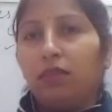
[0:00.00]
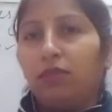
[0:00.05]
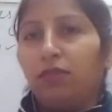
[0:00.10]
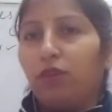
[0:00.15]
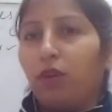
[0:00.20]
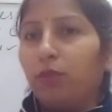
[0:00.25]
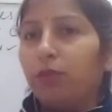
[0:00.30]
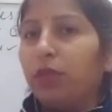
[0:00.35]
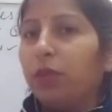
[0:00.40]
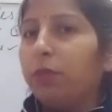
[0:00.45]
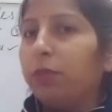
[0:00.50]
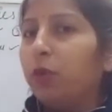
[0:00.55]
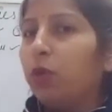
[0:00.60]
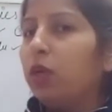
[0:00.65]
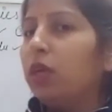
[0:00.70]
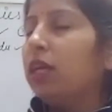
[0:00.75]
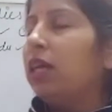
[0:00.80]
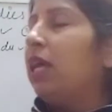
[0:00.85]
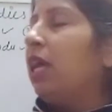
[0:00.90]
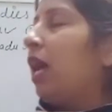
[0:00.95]
from the
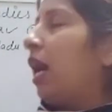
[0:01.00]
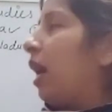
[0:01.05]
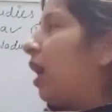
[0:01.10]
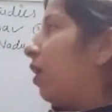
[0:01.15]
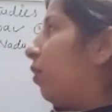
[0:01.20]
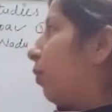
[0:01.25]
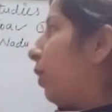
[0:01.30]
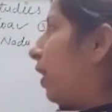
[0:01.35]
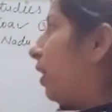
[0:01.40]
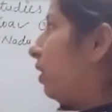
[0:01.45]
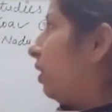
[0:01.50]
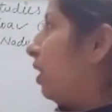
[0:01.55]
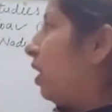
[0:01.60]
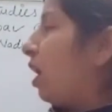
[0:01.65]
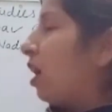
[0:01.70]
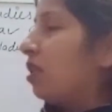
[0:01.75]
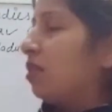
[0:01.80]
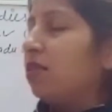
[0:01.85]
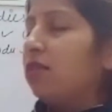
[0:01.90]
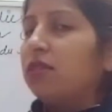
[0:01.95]
book. I write the
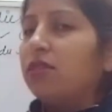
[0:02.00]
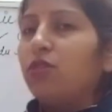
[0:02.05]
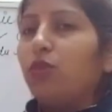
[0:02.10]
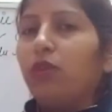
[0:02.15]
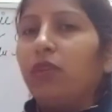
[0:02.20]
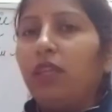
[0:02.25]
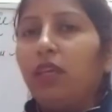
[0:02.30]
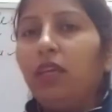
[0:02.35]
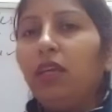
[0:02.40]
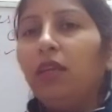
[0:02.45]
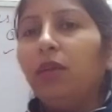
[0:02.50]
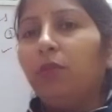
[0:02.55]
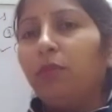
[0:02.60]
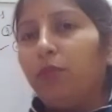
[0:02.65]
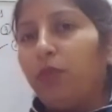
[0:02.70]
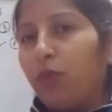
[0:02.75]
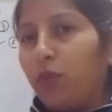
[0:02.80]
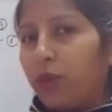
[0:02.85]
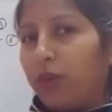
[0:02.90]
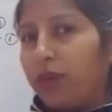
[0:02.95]
answers on the
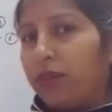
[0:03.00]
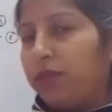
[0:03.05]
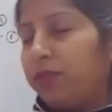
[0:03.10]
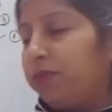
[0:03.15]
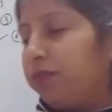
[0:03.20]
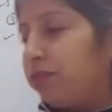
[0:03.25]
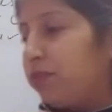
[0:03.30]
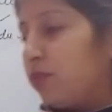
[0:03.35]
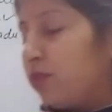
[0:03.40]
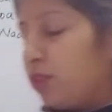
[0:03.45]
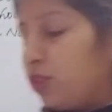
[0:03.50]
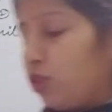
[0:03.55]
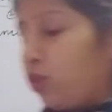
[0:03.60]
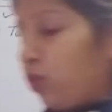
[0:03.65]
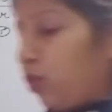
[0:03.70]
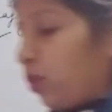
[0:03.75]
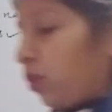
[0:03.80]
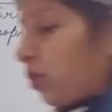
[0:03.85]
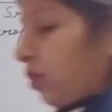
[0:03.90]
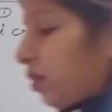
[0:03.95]
board.
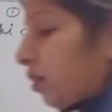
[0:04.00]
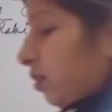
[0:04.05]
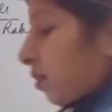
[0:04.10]
So